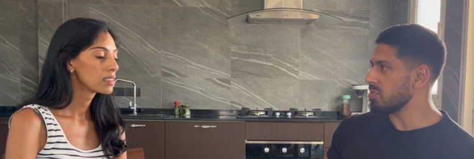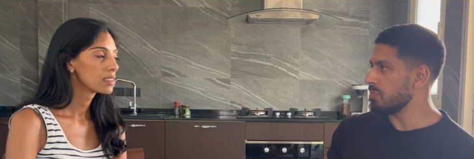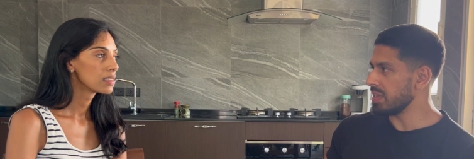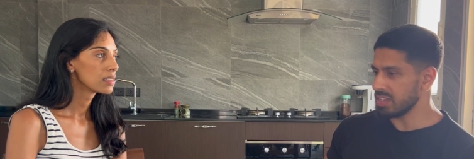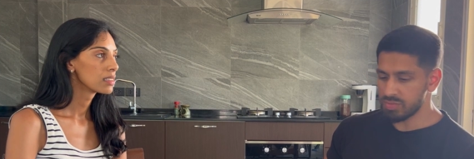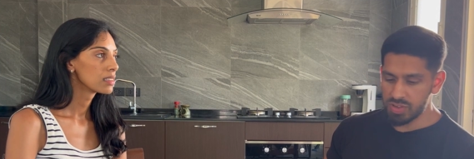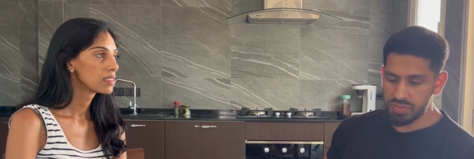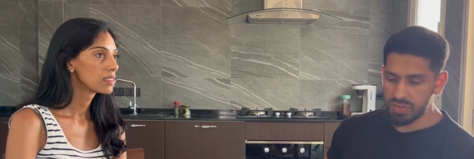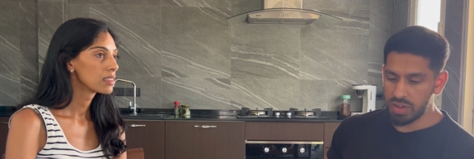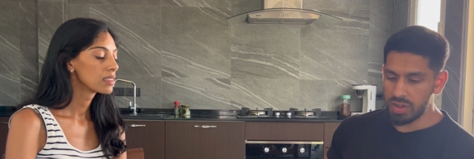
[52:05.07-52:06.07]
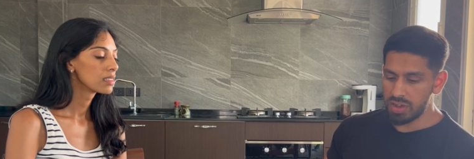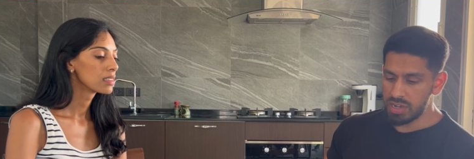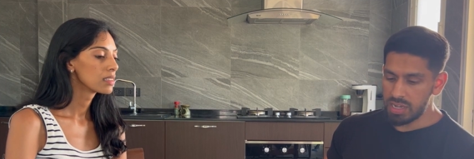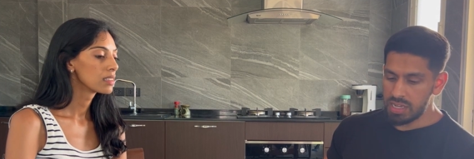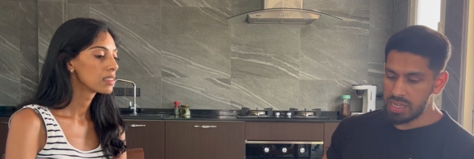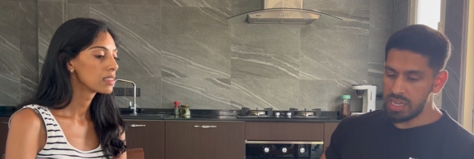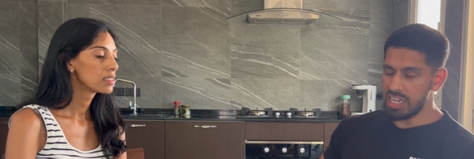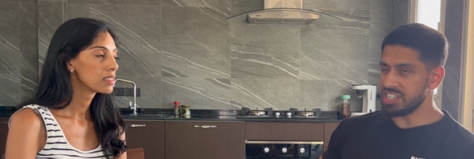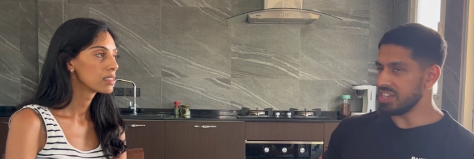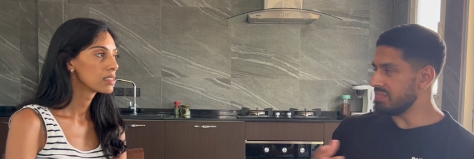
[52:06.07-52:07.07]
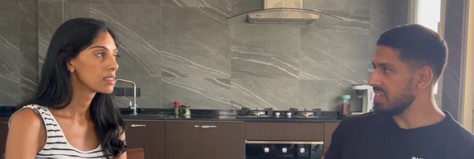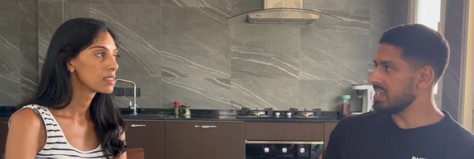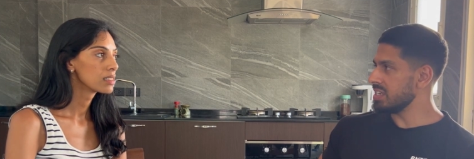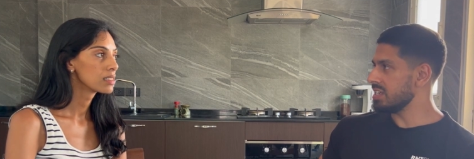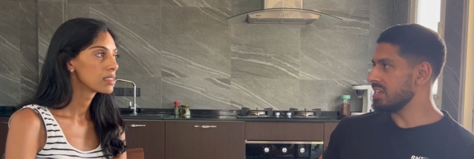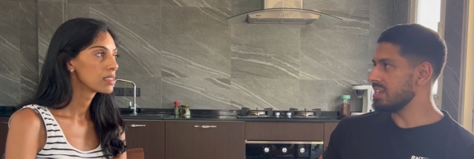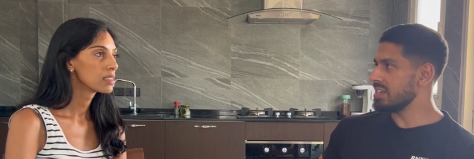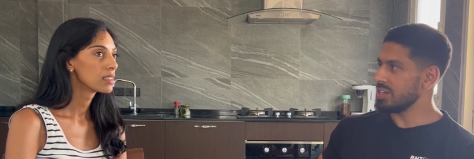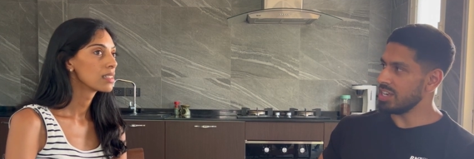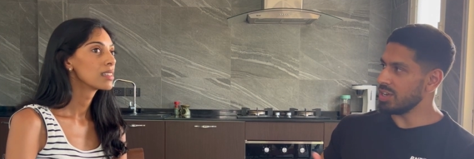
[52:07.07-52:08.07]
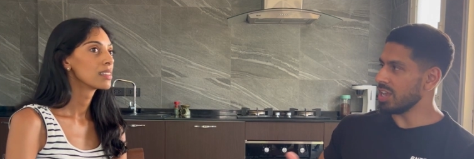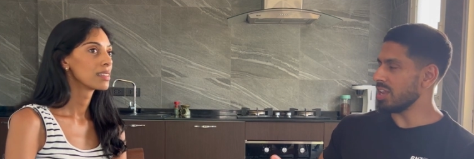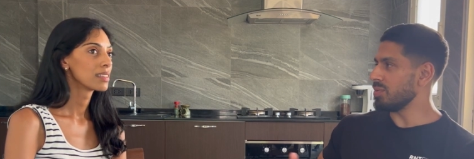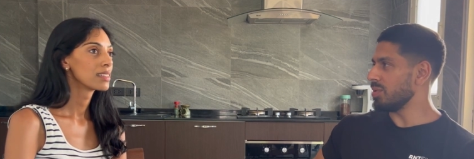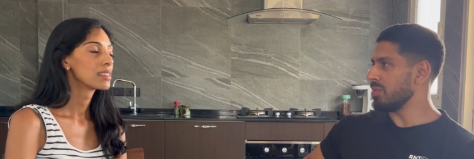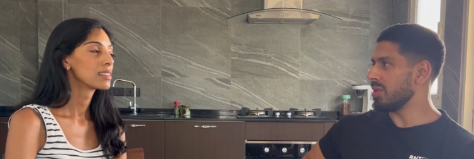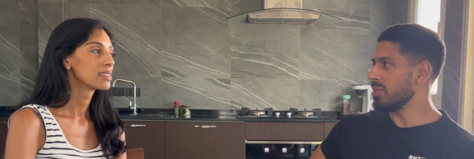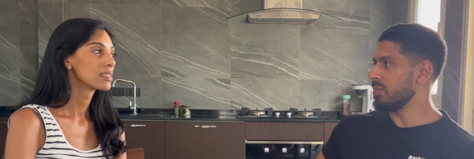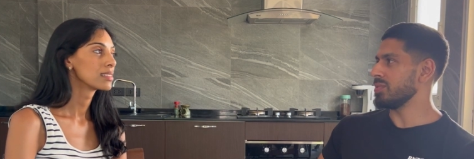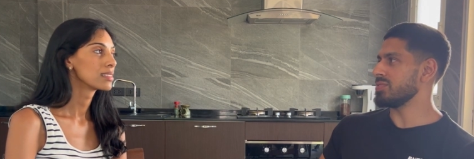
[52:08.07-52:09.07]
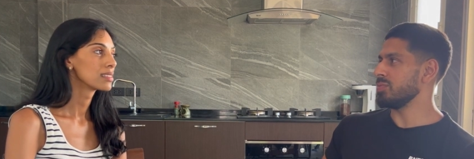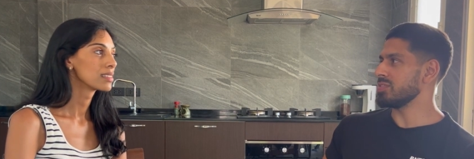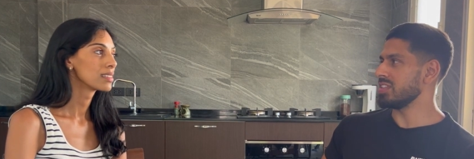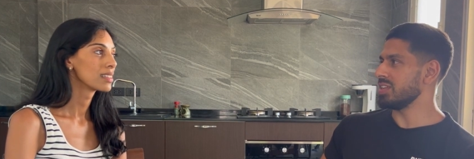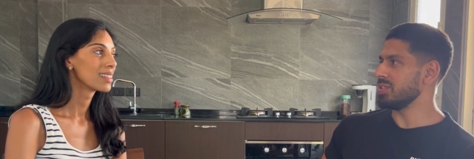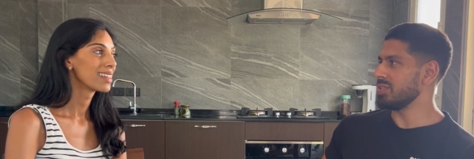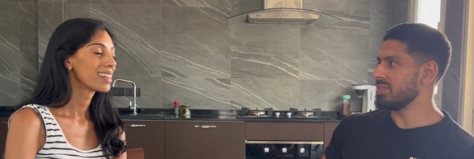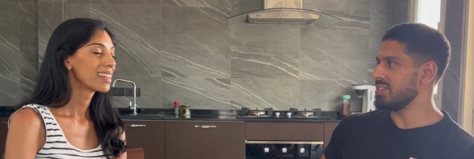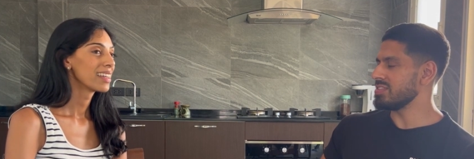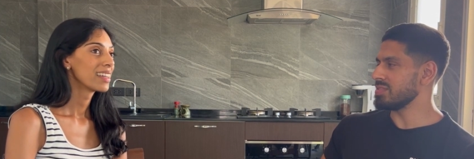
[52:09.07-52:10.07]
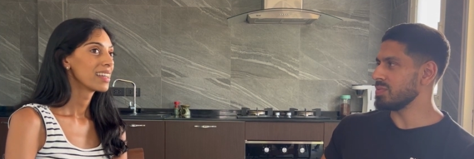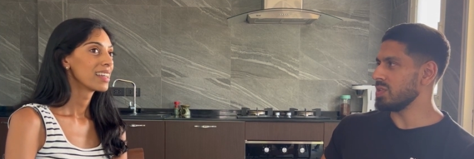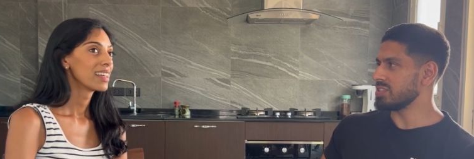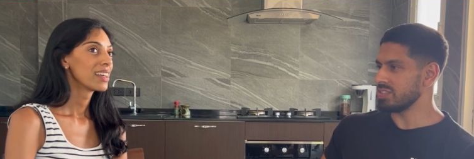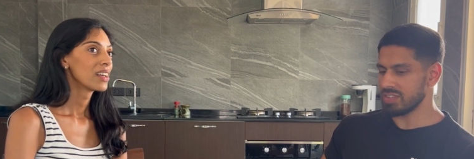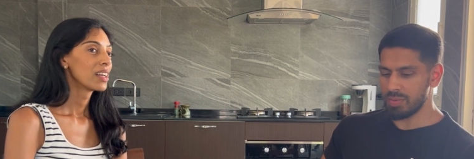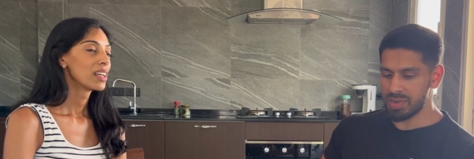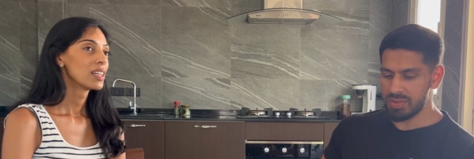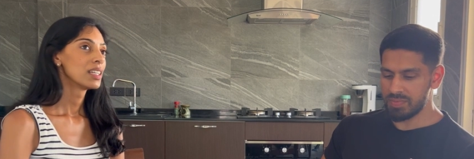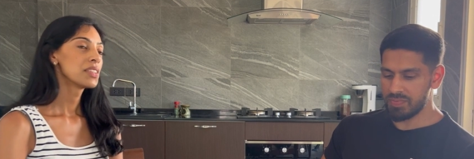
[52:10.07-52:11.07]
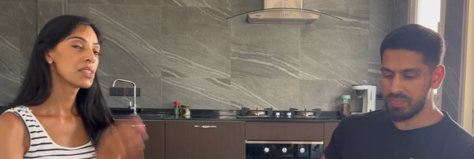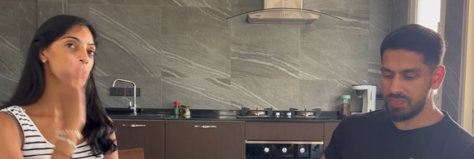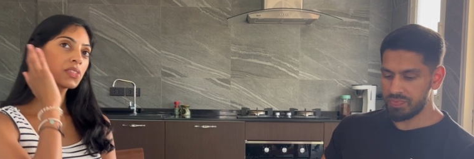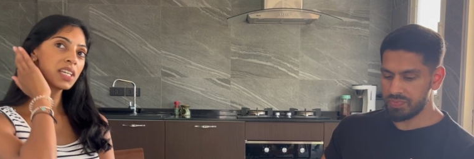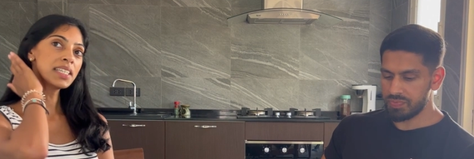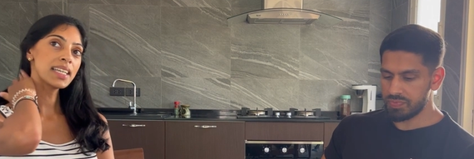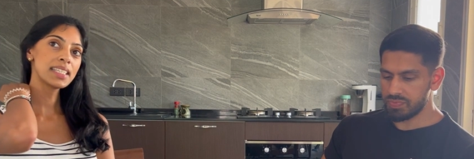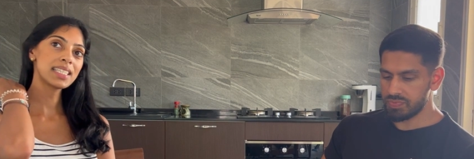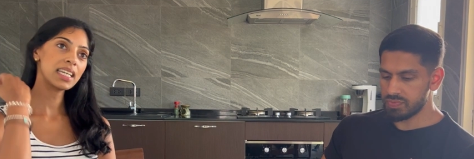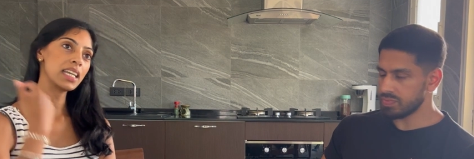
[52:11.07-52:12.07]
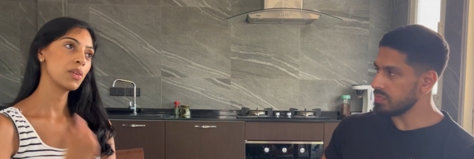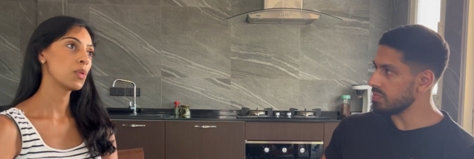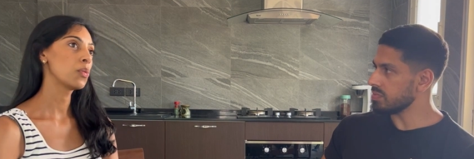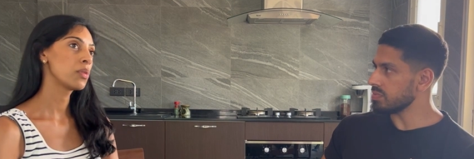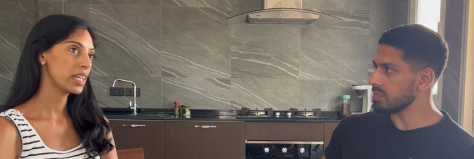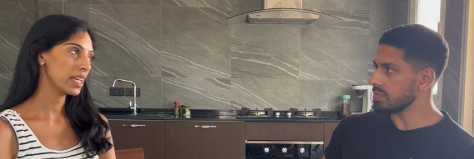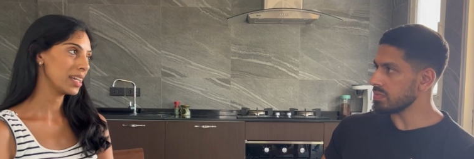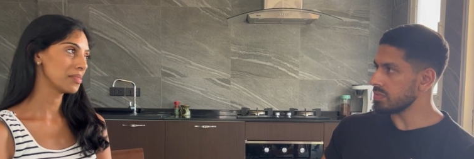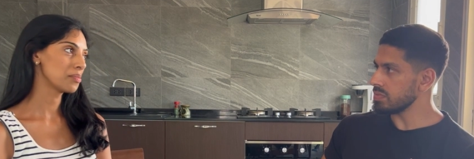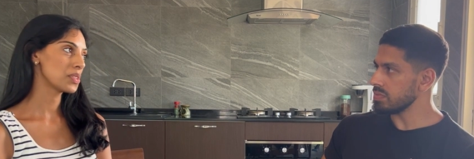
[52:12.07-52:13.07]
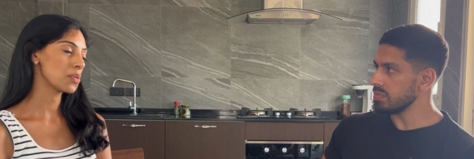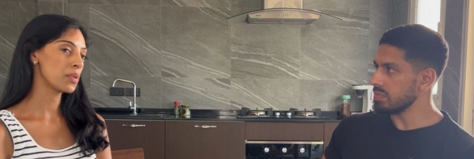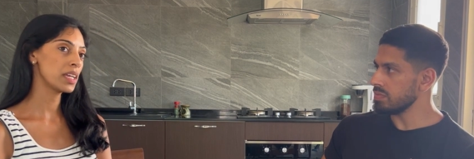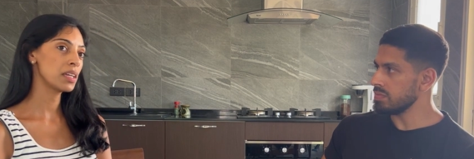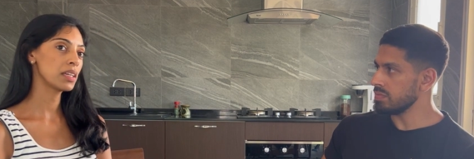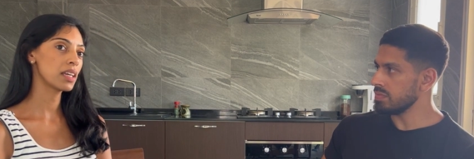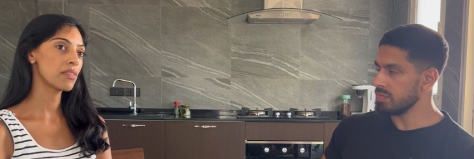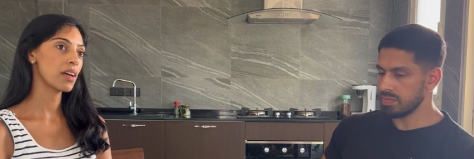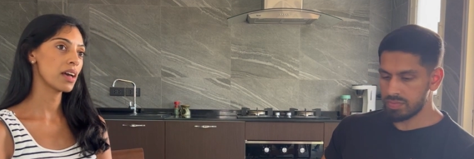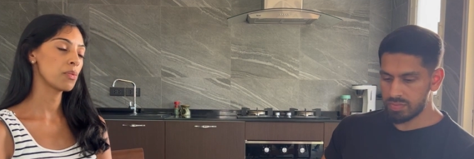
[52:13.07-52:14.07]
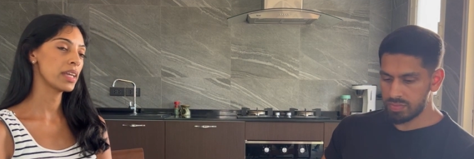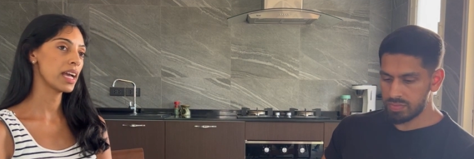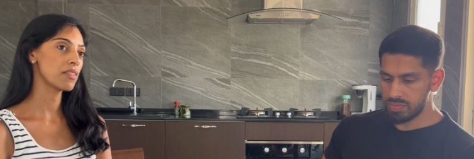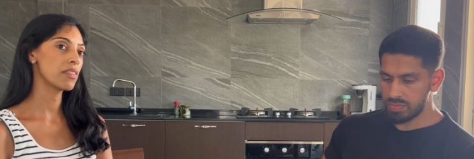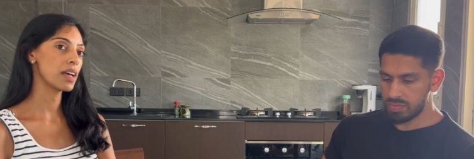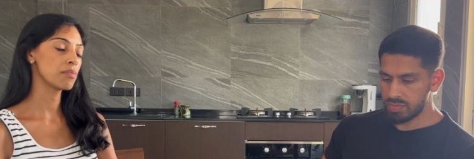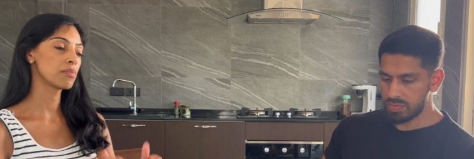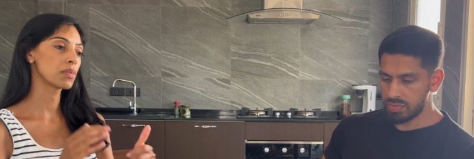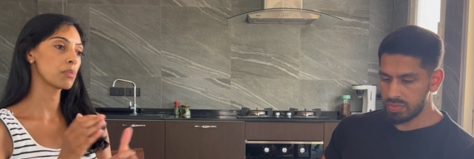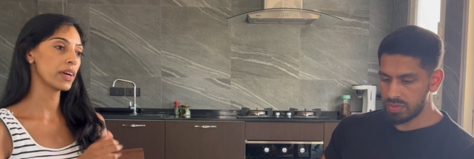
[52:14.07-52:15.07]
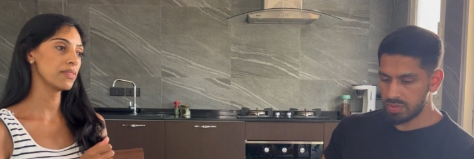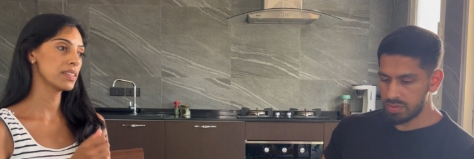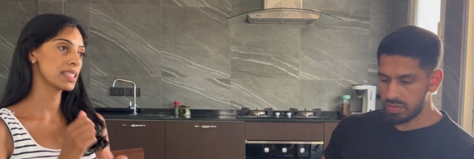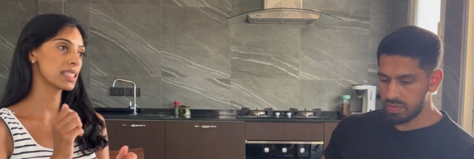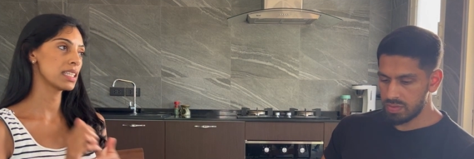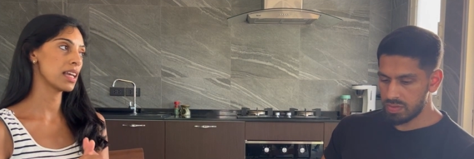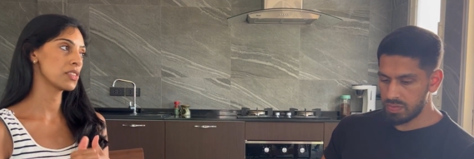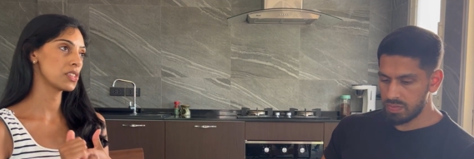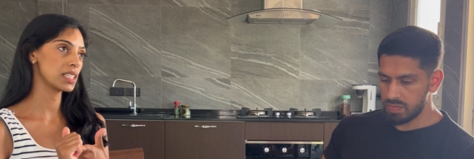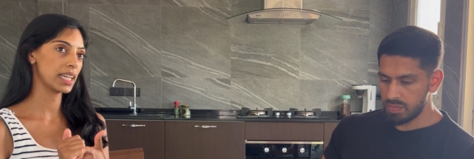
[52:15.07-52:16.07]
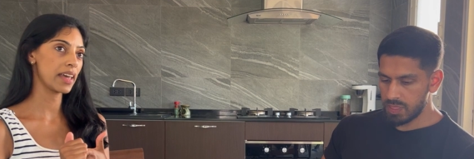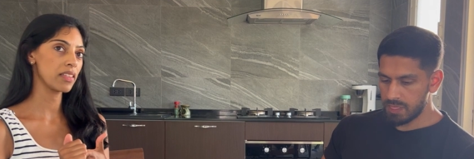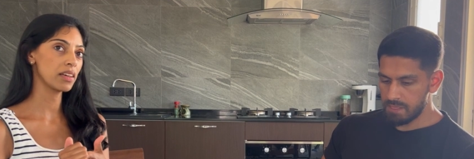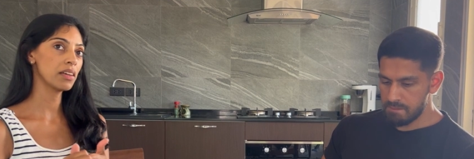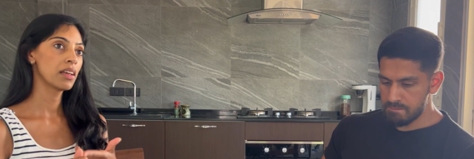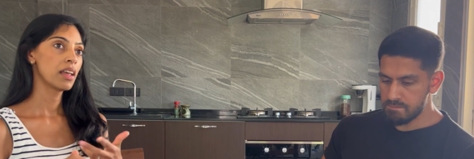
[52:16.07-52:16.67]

Speaker 1: have you picked up so far? Is she vegan? Uh, you know, what, what, what's, the, what's the deal? Here's some questions coming.
Speaker 2: So she tends to eat what we eat. So we give her, we have um, breakfast, lunch together,